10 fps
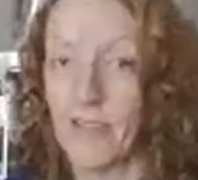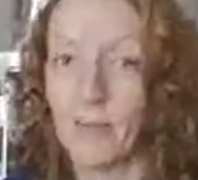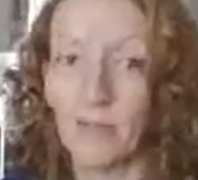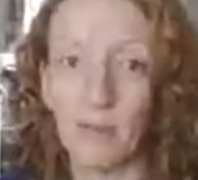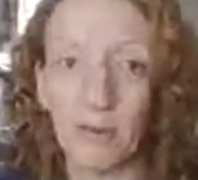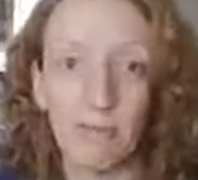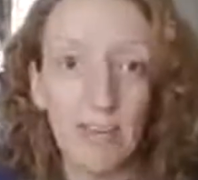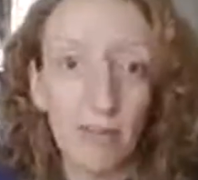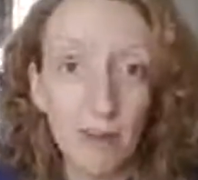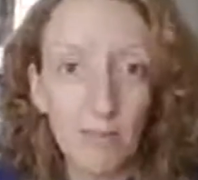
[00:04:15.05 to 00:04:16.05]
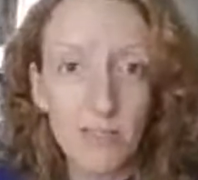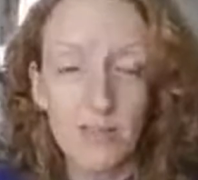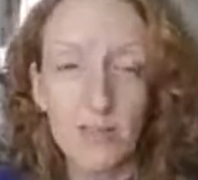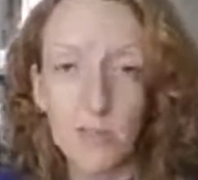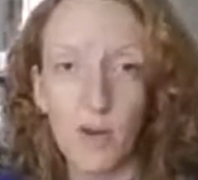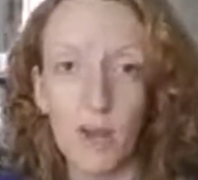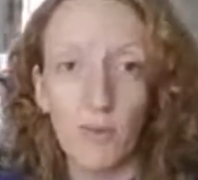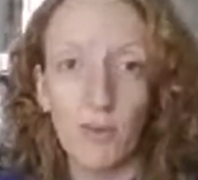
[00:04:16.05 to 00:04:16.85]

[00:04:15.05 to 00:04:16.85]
They've been re-gripped to a lot.